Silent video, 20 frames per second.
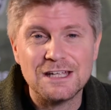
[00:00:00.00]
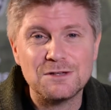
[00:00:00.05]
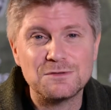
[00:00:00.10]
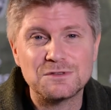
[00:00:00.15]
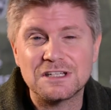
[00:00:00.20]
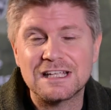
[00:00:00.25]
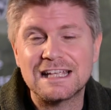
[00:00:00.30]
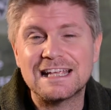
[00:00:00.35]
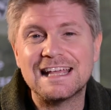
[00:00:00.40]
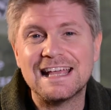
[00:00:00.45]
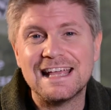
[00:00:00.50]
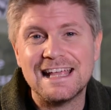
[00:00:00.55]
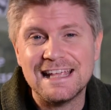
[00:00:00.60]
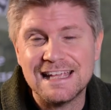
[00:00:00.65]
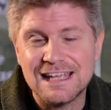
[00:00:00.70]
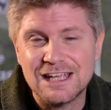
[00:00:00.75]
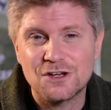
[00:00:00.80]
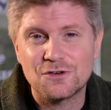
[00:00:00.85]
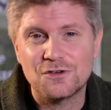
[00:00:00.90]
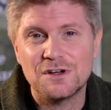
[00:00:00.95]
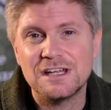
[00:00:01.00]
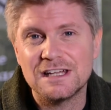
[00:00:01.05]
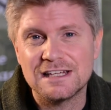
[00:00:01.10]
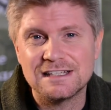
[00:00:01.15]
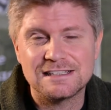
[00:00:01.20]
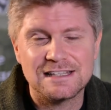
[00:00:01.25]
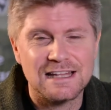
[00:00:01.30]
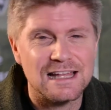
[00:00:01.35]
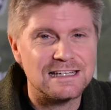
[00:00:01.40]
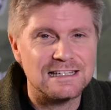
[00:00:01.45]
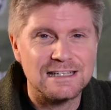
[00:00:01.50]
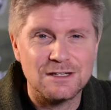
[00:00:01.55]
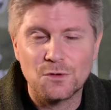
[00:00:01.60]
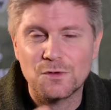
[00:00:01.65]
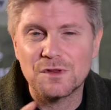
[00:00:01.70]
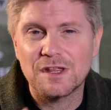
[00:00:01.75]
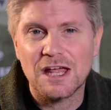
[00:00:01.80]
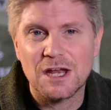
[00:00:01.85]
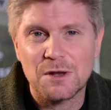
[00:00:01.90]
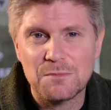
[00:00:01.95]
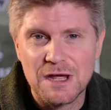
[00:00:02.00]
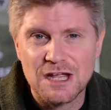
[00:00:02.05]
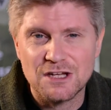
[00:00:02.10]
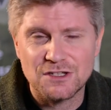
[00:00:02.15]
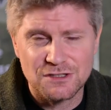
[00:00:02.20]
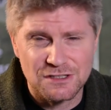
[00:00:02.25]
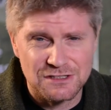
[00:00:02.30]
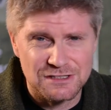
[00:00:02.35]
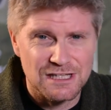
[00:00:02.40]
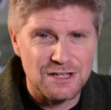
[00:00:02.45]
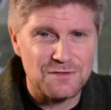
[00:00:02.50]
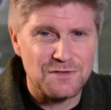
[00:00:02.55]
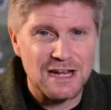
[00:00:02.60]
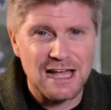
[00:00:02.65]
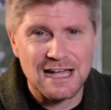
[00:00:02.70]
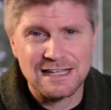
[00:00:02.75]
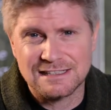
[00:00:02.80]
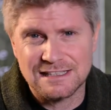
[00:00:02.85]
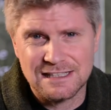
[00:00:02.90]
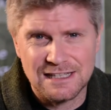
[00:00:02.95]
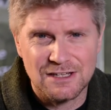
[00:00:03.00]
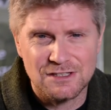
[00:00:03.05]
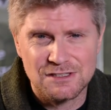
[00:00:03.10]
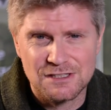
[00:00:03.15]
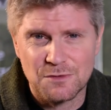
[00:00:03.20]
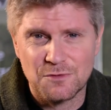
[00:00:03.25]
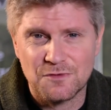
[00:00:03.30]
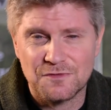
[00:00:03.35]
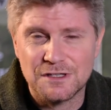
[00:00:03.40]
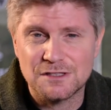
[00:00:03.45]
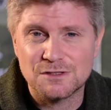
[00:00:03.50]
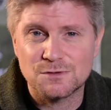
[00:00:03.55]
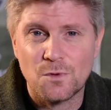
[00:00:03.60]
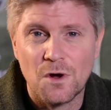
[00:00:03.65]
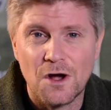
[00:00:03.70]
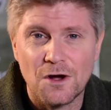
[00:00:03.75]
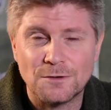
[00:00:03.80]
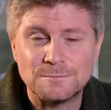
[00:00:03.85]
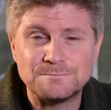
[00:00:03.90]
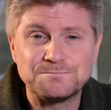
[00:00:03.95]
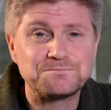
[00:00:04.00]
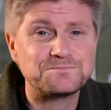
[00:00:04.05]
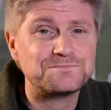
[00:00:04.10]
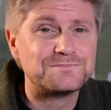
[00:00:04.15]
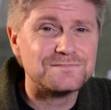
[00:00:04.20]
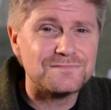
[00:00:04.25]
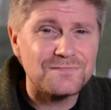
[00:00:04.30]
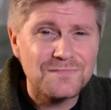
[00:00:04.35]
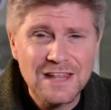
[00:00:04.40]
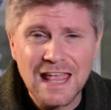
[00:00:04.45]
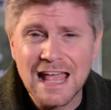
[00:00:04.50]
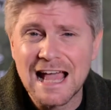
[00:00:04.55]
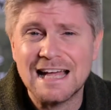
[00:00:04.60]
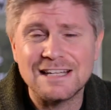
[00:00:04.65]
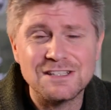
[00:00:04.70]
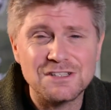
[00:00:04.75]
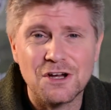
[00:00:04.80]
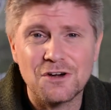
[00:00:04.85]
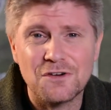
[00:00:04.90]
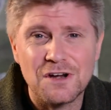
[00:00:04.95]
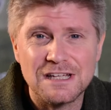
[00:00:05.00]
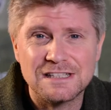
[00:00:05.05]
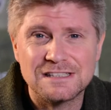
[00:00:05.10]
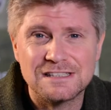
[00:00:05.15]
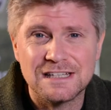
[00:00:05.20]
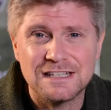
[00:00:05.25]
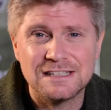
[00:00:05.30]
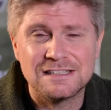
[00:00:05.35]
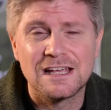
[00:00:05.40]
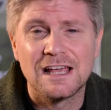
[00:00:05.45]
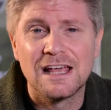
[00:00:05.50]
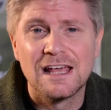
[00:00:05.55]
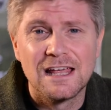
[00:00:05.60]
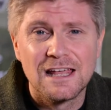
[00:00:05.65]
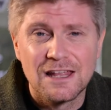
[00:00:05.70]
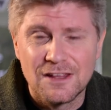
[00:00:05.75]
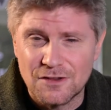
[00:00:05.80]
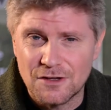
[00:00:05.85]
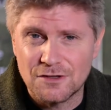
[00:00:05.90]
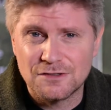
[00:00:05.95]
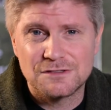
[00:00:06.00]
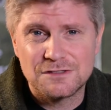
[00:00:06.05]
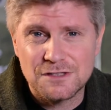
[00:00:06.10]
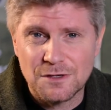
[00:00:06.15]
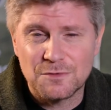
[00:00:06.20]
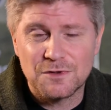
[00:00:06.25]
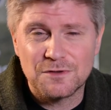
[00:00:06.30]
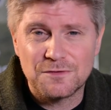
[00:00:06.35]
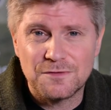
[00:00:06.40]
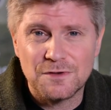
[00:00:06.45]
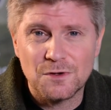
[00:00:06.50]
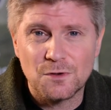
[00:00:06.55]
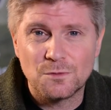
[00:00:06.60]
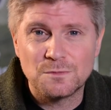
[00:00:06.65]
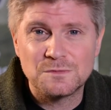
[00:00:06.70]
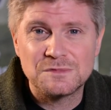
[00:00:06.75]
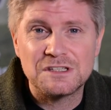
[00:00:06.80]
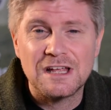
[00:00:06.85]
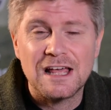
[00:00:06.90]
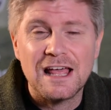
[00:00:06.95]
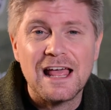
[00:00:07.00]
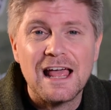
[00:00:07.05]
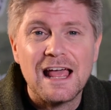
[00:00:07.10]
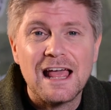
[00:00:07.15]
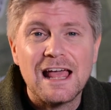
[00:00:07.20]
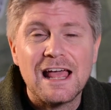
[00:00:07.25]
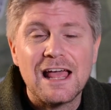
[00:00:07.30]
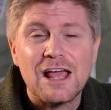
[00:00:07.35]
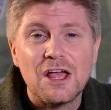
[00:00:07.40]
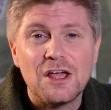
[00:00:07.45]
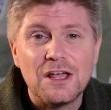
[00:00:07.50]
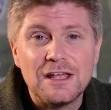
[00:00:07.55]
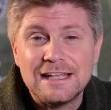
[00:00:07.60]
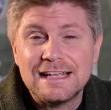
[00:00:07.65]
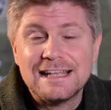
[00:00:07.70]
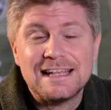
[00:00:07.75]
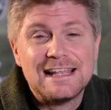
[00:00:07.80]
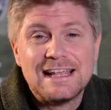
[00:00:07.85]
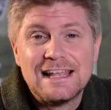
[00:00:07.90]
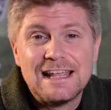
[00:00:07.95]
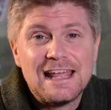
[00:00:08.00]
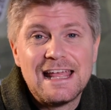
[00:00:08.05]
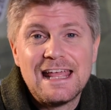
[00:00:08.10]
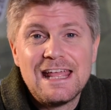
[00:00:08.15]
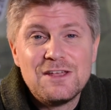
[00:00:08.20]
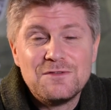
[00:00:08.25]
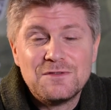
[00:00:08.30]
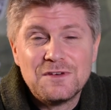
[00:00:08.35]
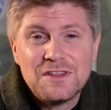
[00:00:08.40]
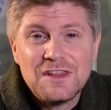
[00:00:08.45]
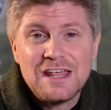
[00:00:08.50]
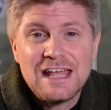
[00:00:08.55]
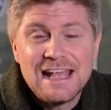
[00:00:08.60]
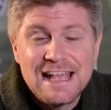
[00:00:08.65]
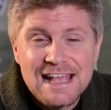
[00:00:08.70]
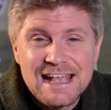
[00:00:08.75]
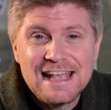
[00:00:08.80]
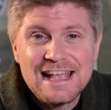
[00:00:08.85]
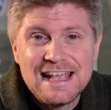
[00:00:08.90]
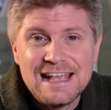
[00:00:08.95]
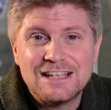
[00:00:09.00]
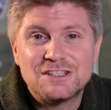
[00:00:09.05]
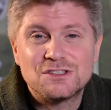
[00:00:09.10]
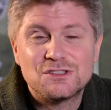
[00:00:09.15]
He was a key ingredient to that. He did all the animations, he even acted in some of it as well, and directed some of the films. Even he